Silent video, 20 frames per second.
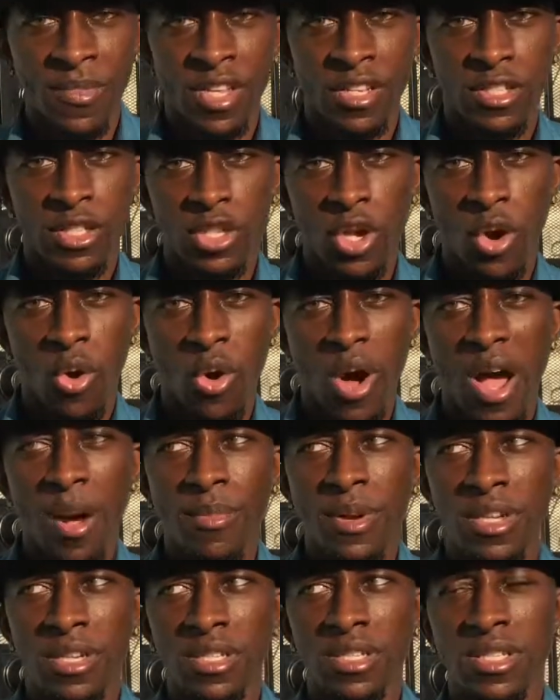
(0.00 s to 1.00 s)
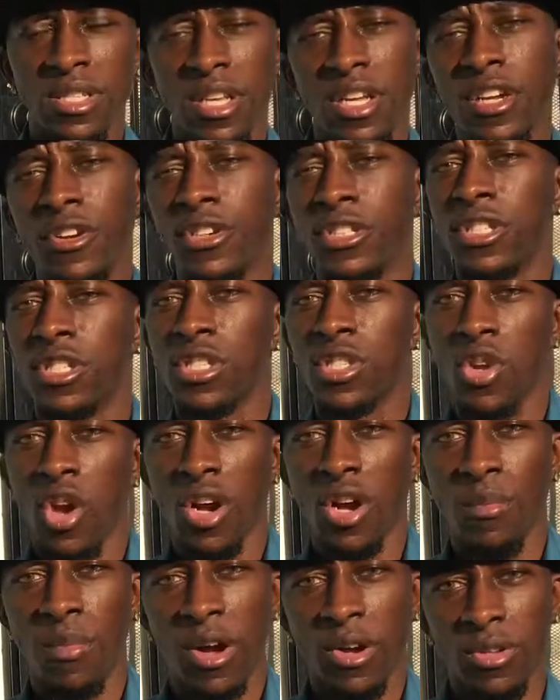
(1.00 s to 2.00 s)
So I'm gonna sit here and just
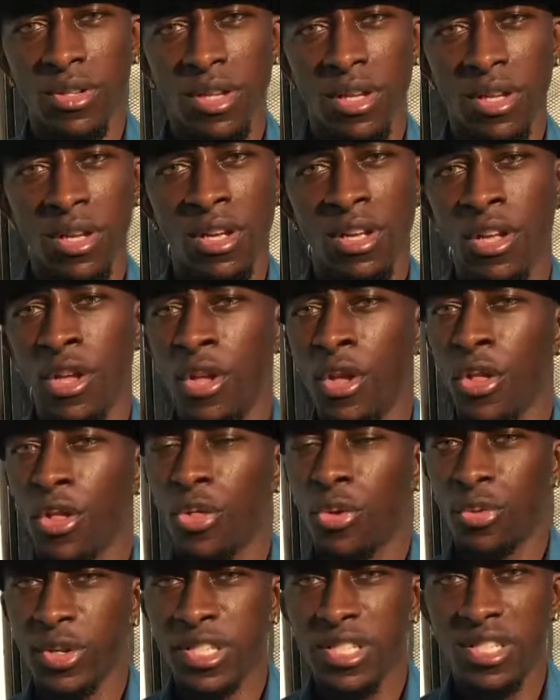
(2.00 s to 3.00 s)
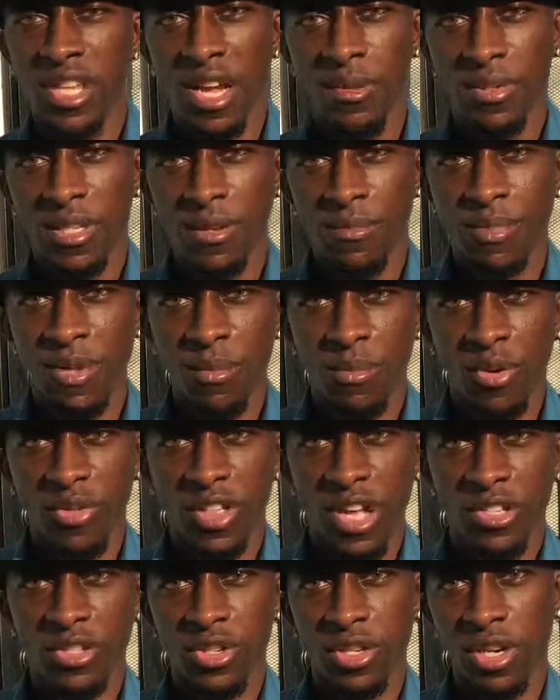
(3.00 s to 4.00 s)
talk about the 3 types of people
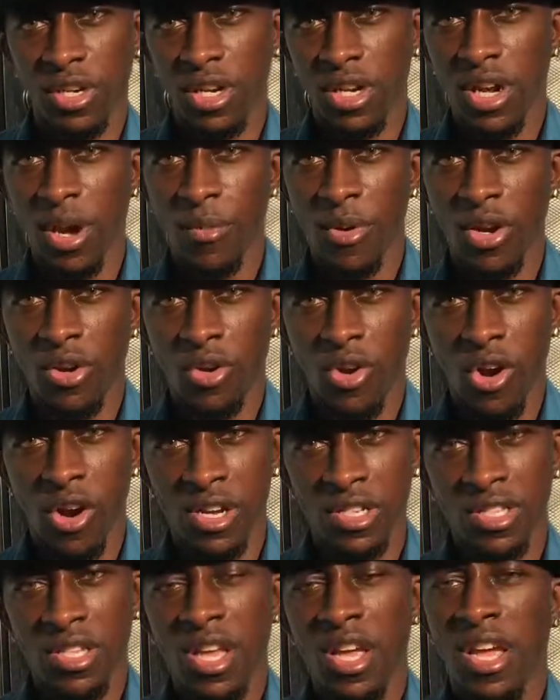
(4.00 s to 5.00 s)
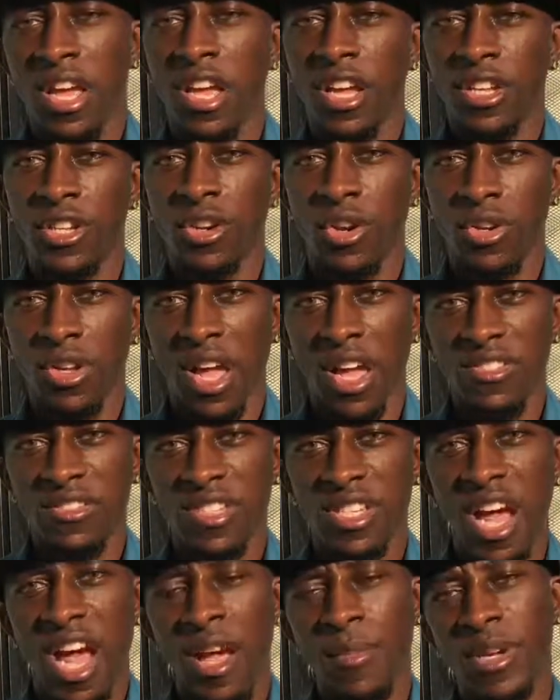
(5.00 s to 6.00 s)
that you're going to come across in your
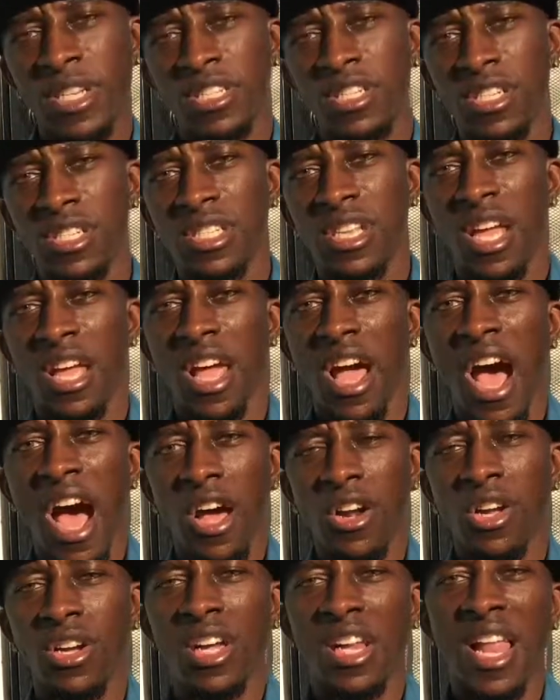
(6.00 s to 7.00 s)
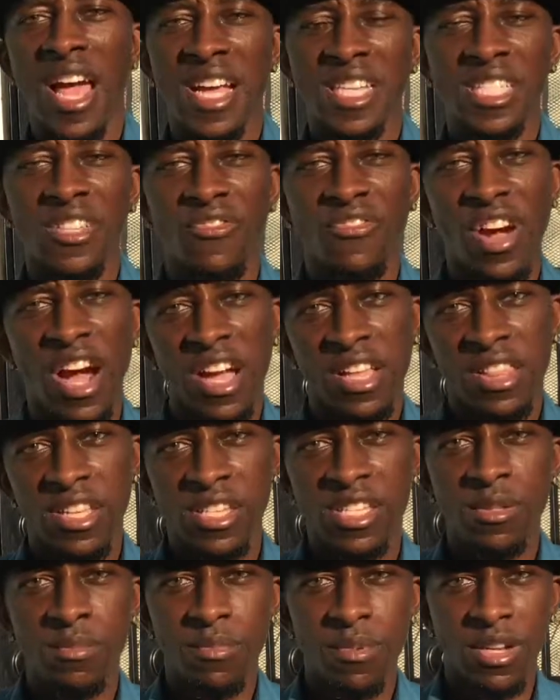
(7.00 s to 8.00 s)
lifetime, and just how to classify
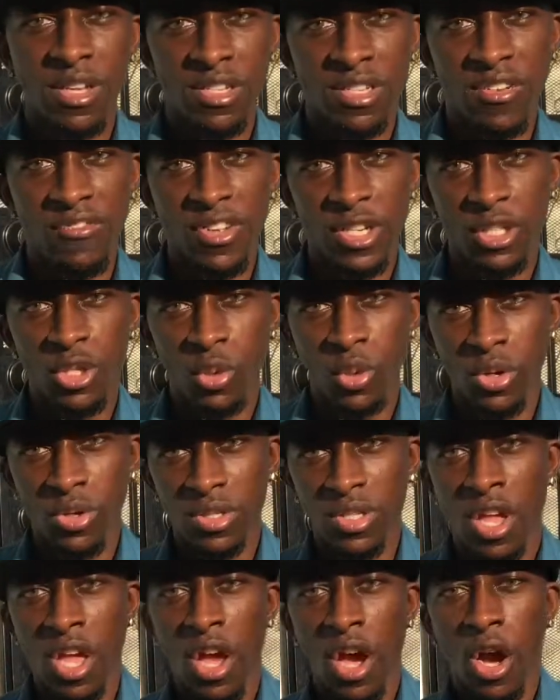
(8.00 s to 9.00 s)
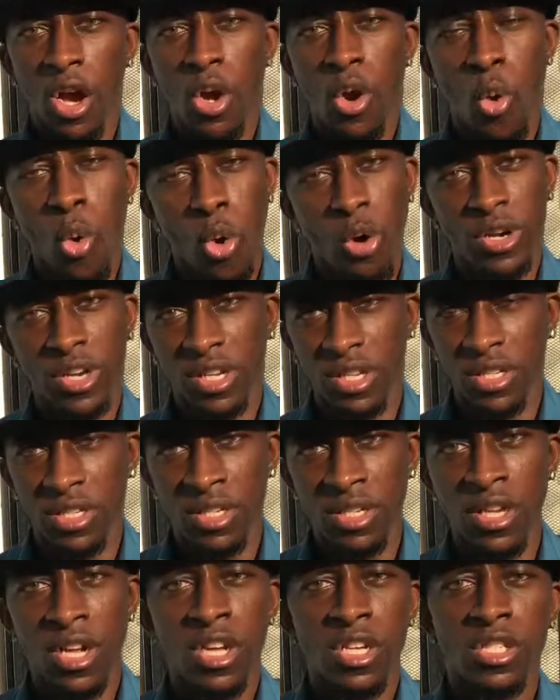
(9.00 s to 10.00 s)
these individuals
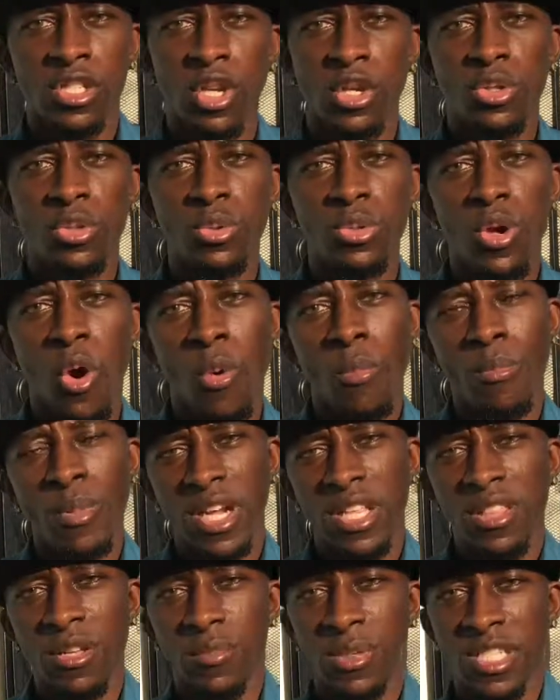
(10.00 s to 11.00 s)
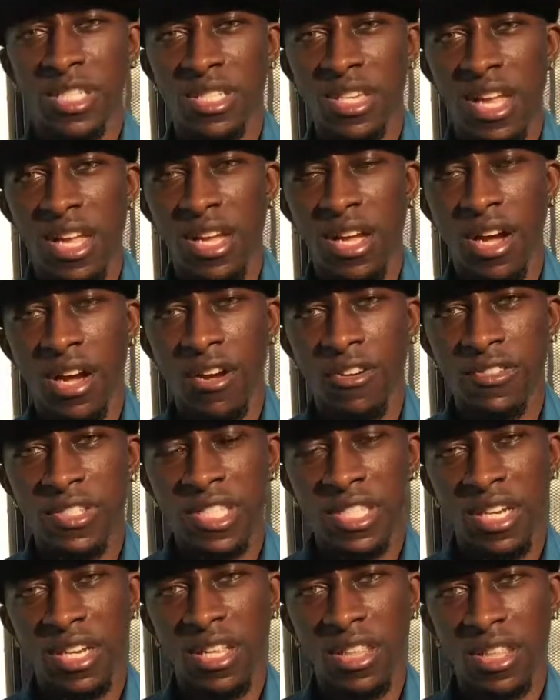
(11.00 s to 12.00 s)
accordingly, so you don't make the mistake of
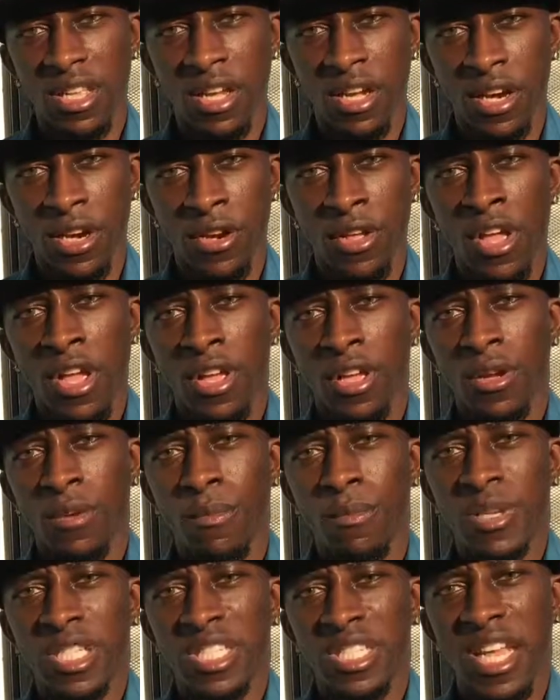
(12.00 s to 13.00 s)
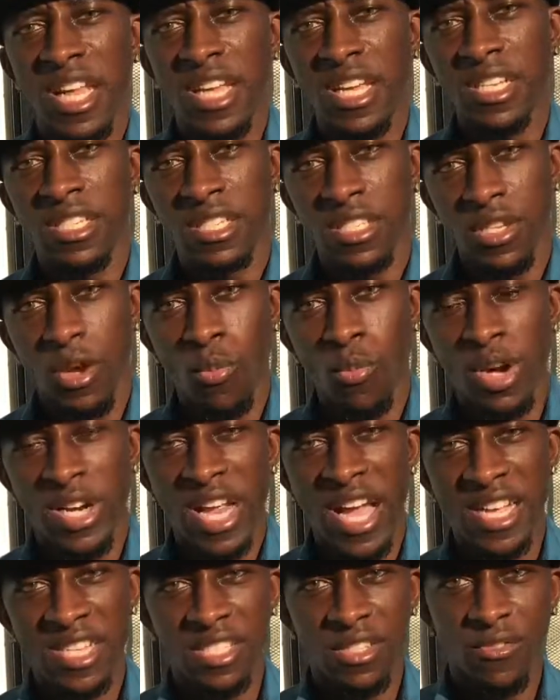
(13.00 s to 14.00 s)
sitting there mistaking someone
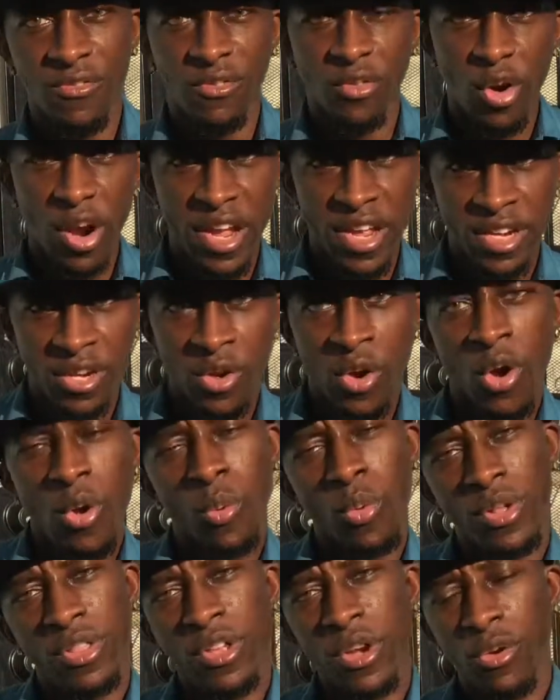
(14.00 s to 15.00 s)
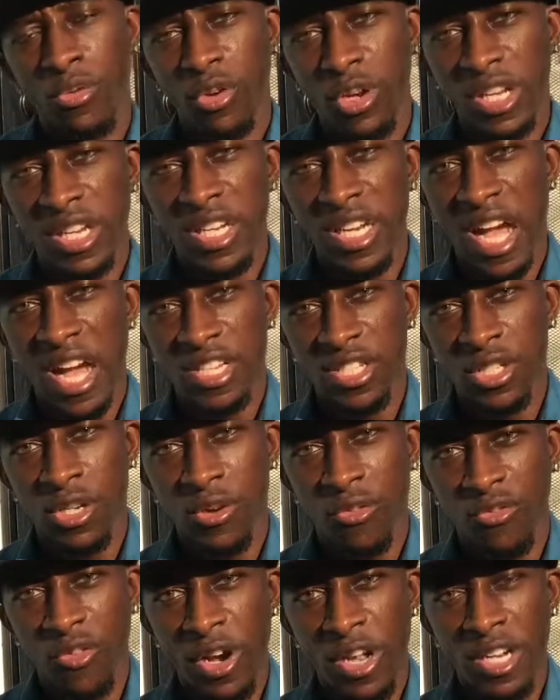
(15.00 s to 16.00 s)
as a friend when they're really not
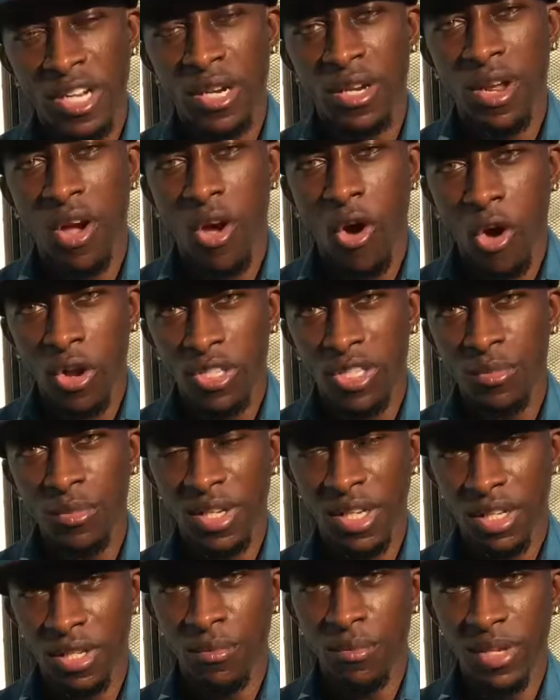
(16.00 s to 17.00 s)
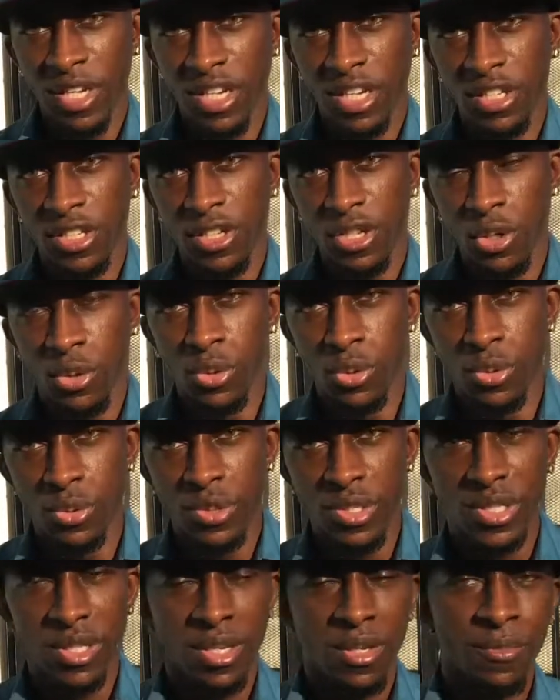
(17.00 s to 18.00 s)
your friend and ultimately being
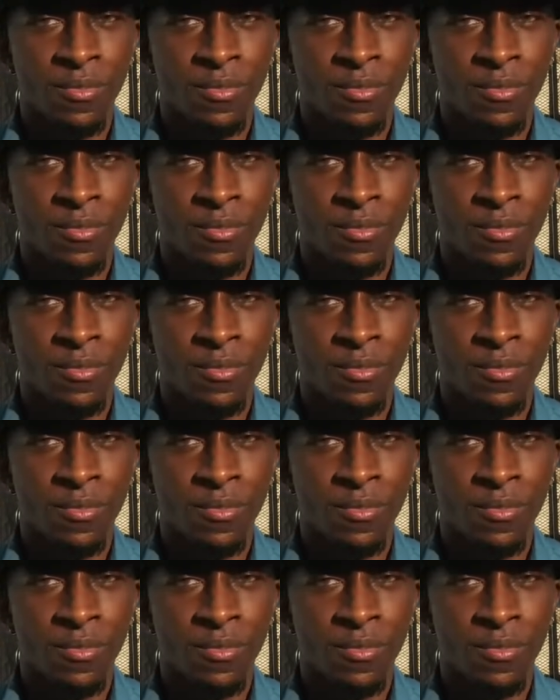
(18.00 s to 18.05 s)
used.